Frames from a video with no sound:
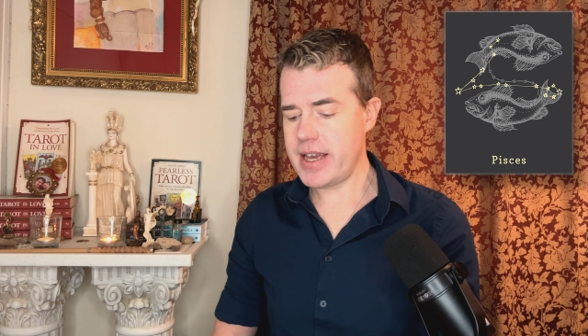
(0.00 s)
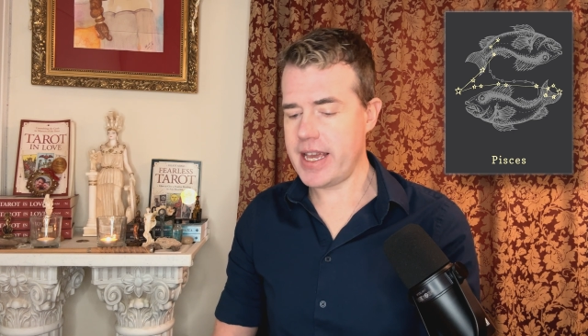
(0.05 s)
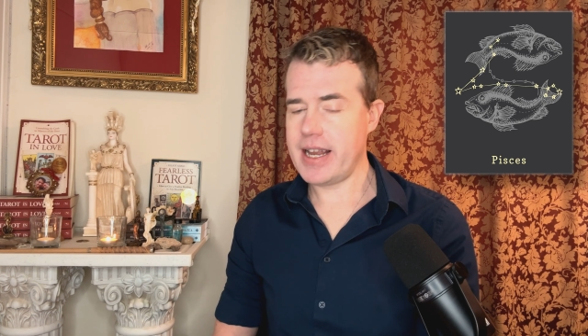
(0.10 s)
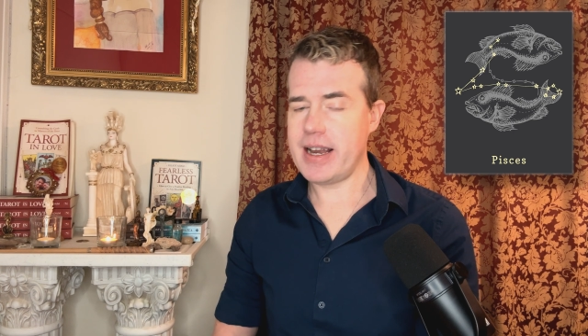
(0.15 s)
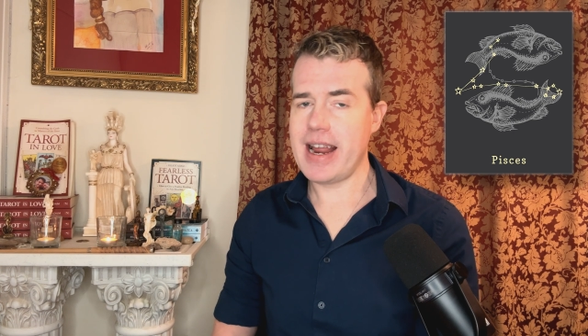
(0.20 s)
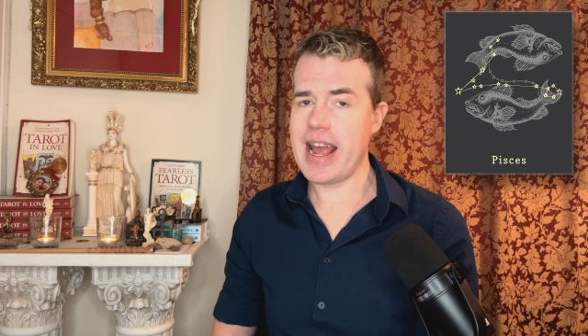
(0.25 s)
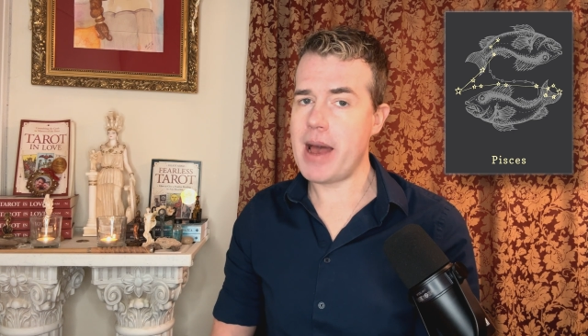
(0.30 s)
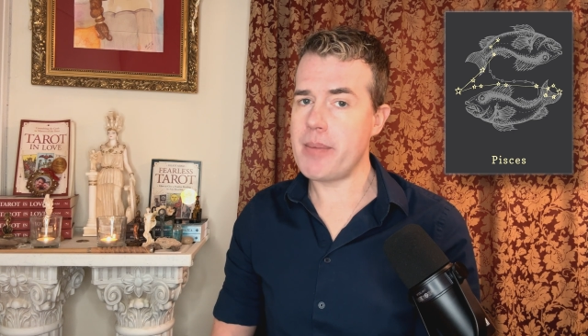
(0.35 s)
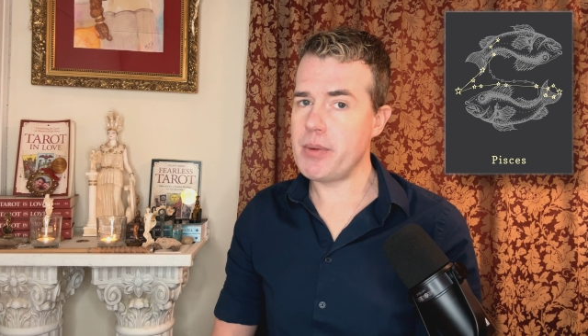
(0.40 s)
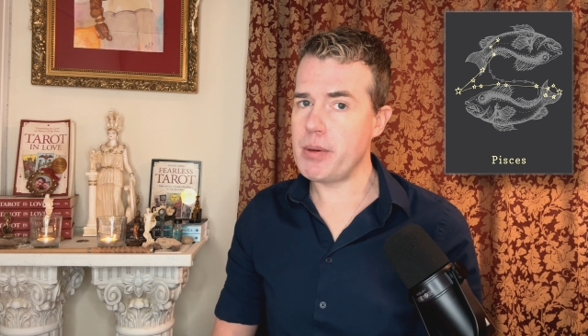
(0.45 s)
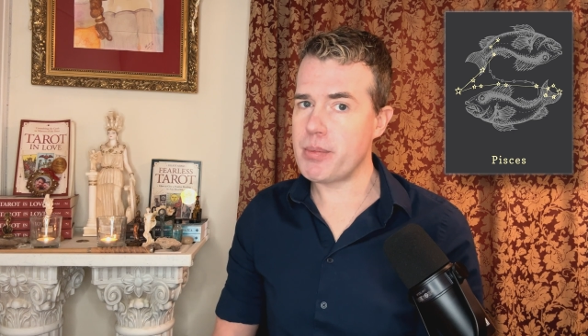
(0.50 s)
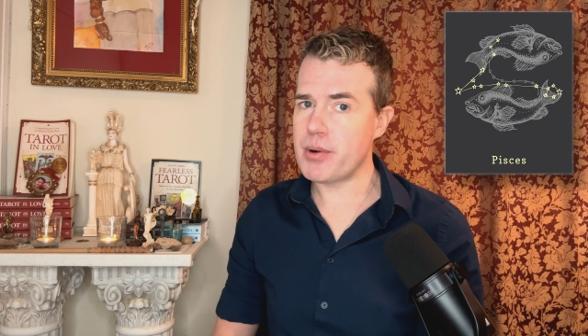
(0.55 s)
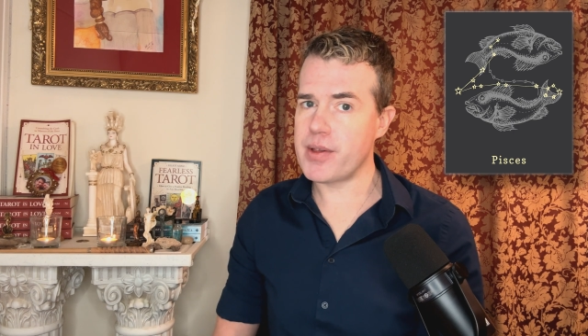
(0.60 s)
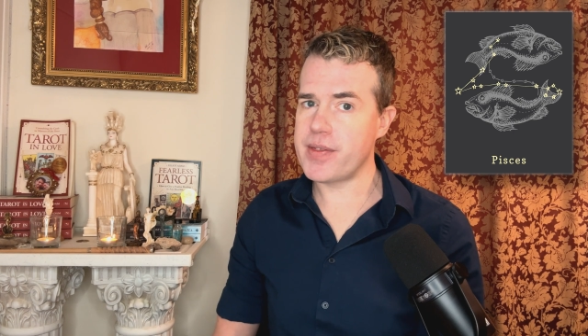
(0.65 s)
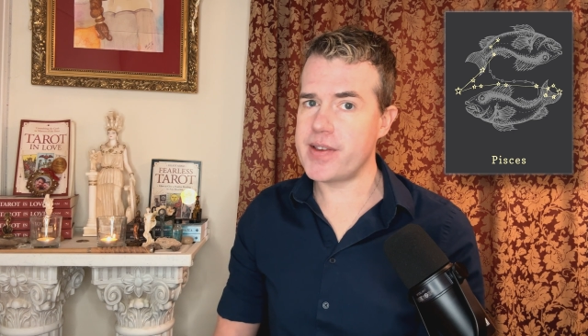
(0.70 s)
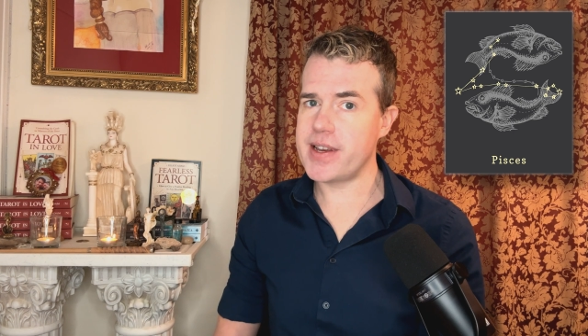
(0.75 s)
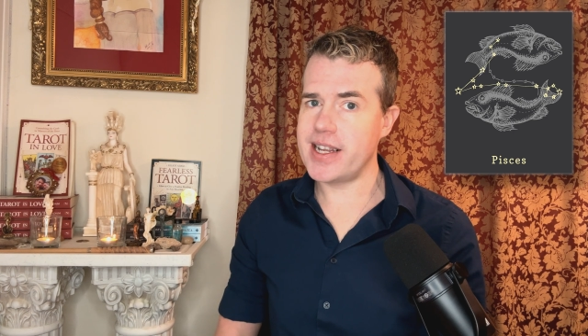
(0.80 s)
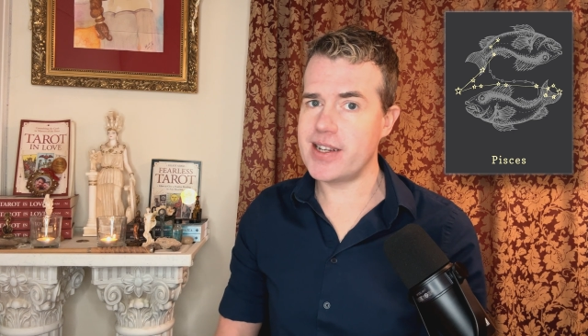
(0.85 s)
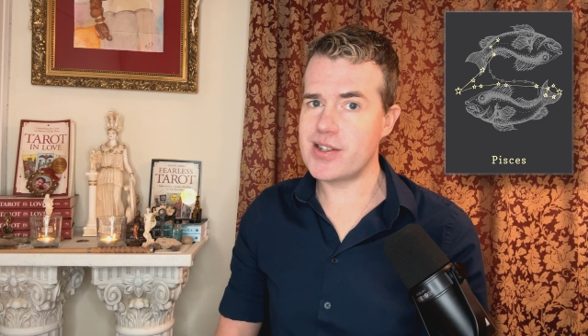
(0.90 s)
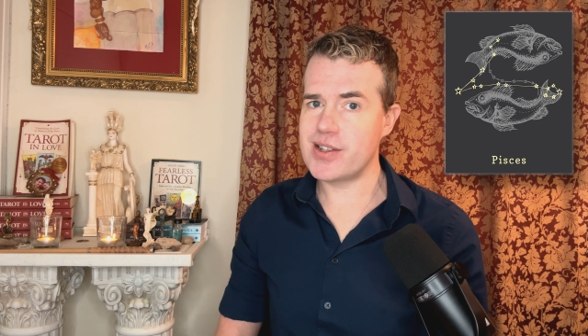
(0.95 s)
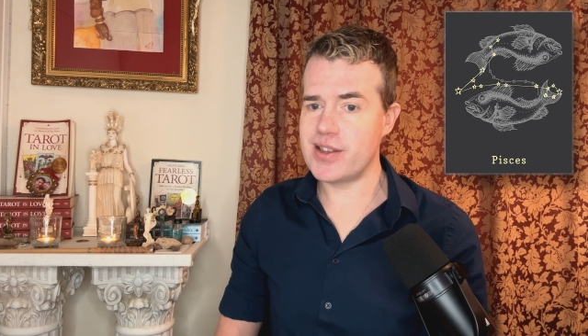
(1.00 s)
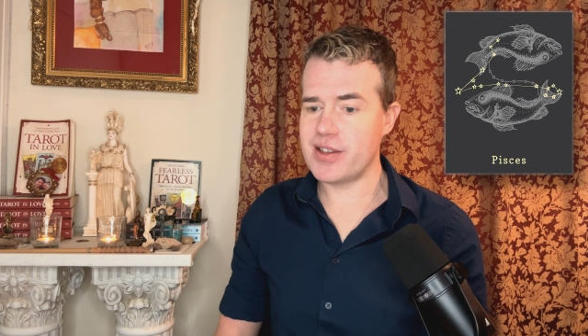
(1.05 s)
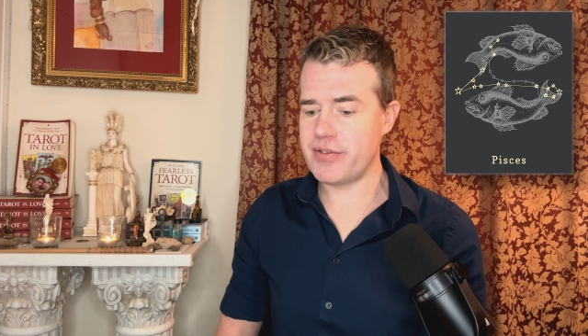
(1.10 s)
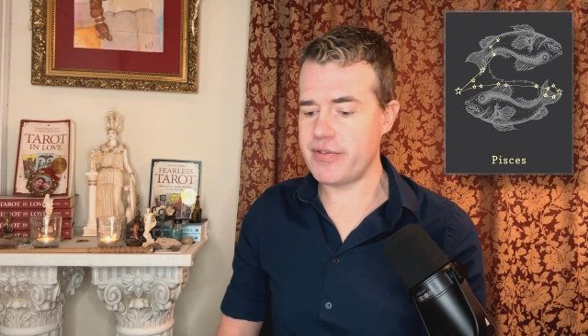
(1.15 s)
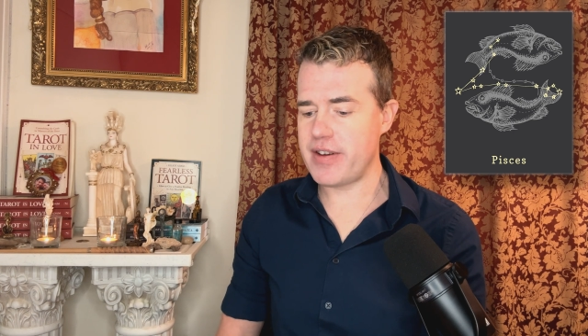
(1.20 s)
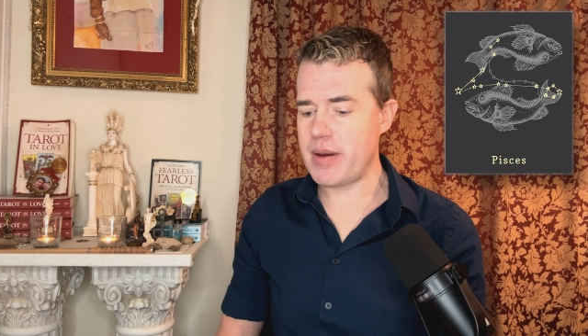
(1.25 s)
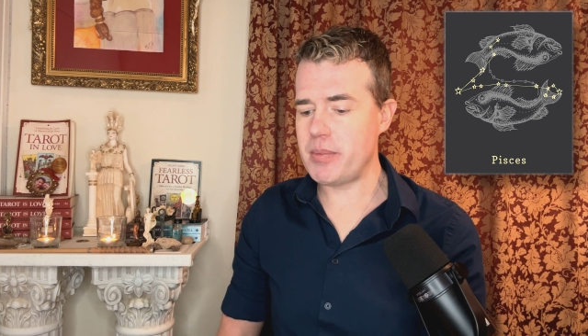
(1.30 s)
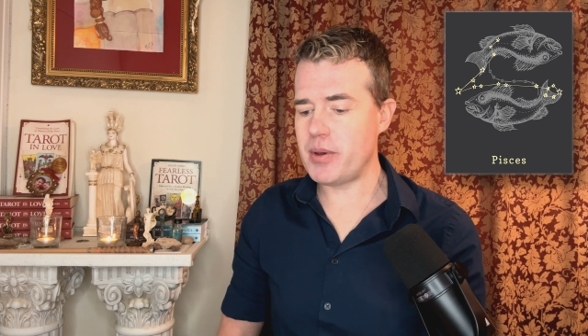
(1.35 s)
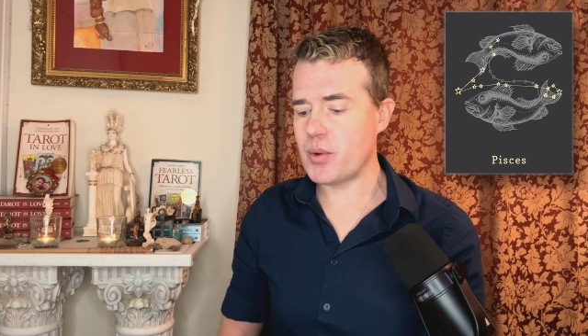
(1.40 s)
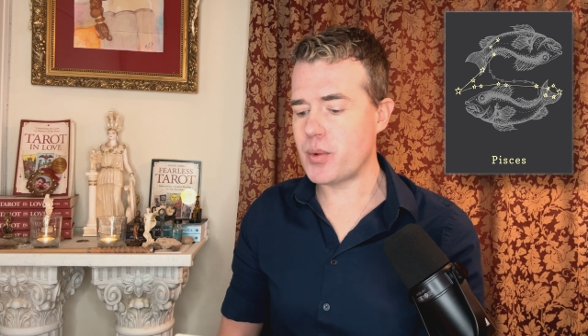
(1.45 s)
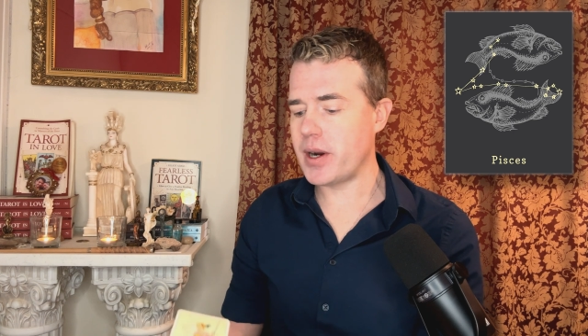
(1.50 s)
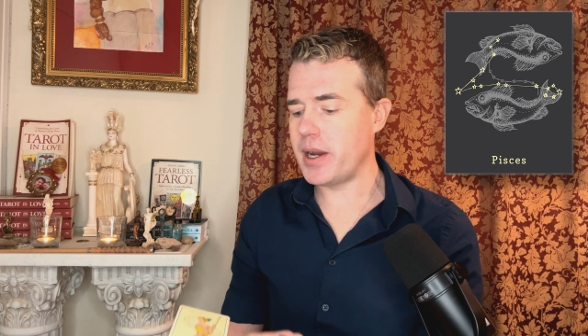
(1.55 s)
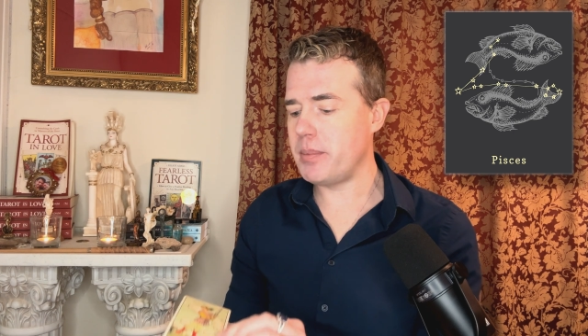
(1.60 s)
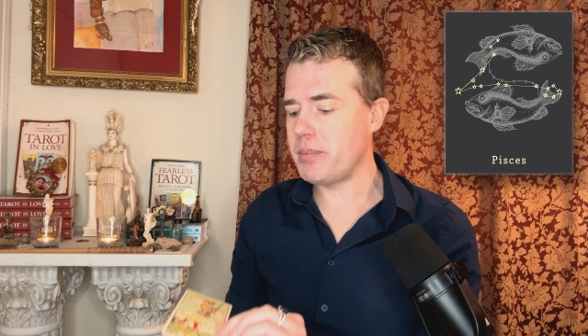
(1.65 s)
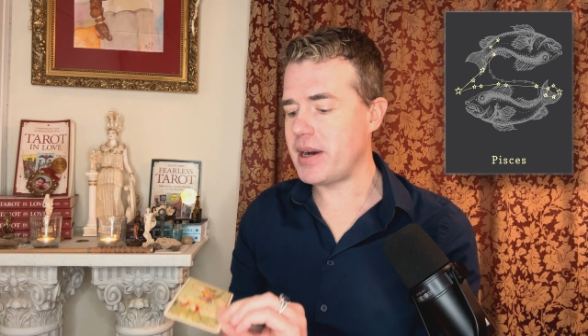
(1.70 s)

And happy birthday to the February